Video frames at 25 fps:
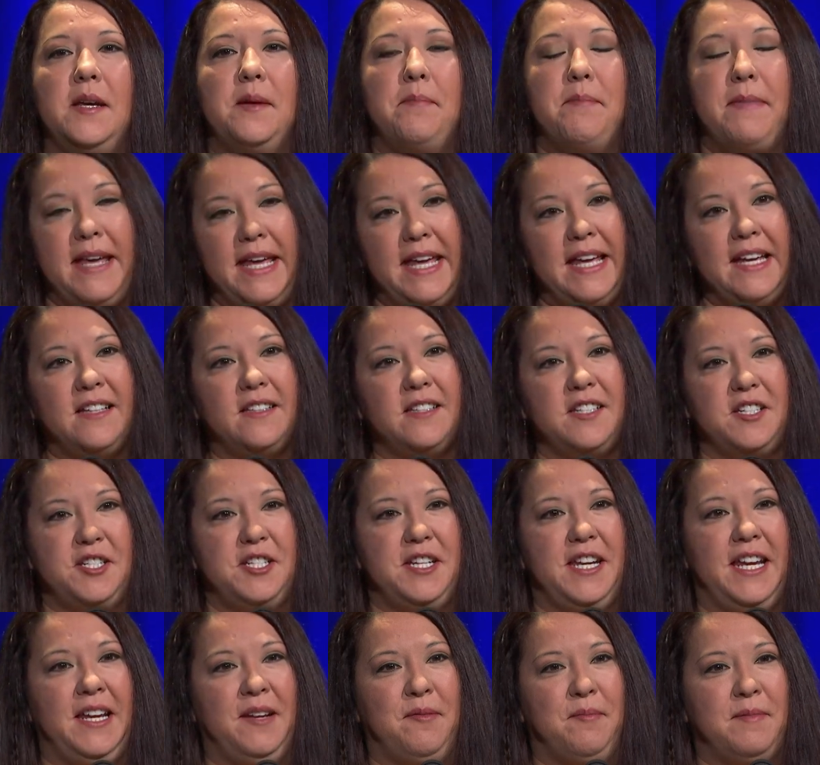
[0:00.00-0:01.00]
My English
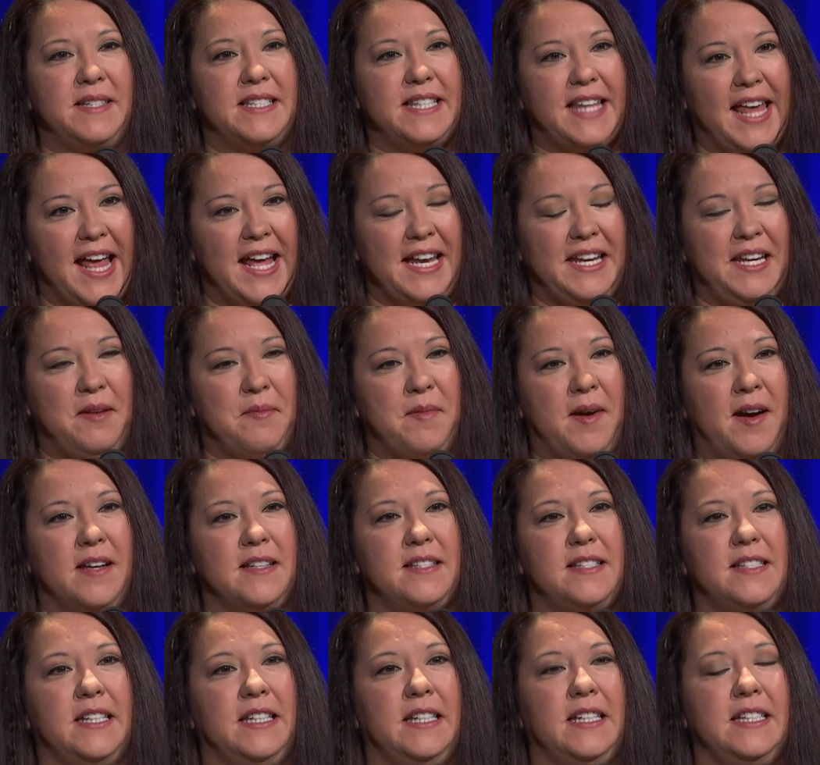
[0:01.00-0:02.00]
name is Kandi
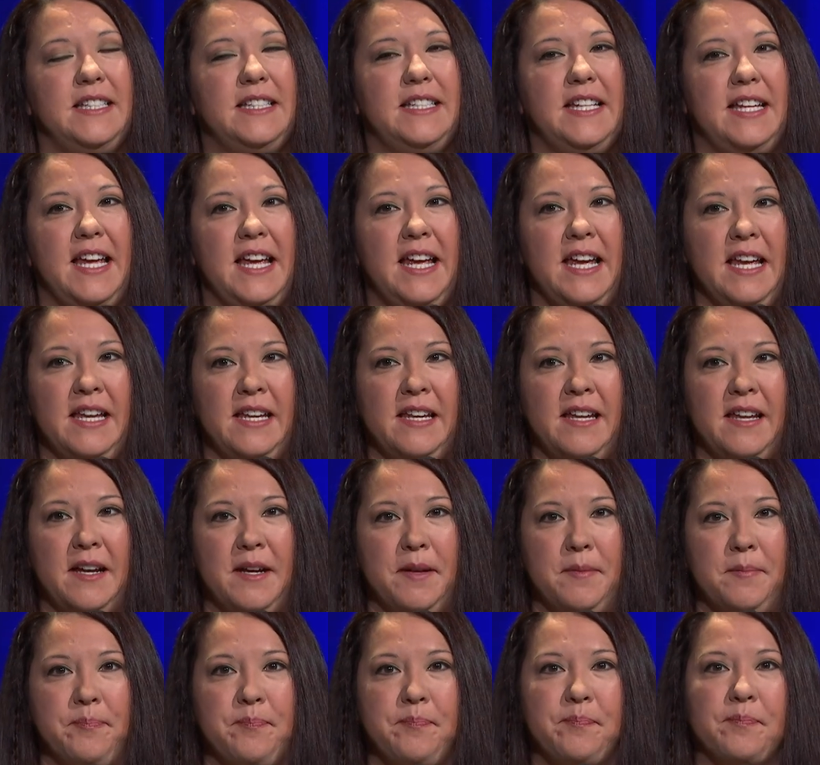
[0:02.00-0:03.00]
Mossett, and
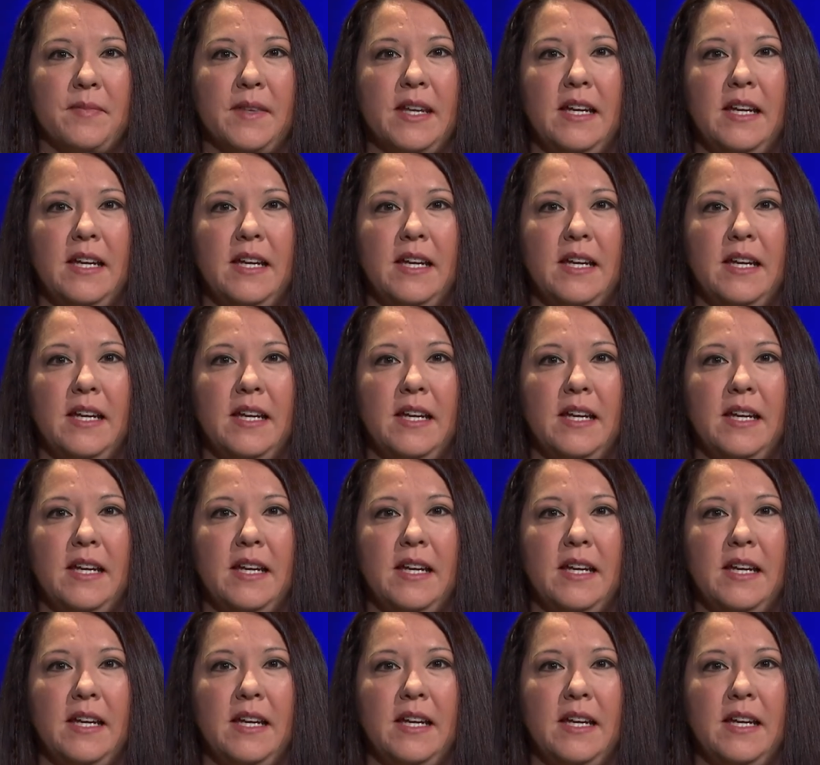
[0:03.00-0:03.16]
um,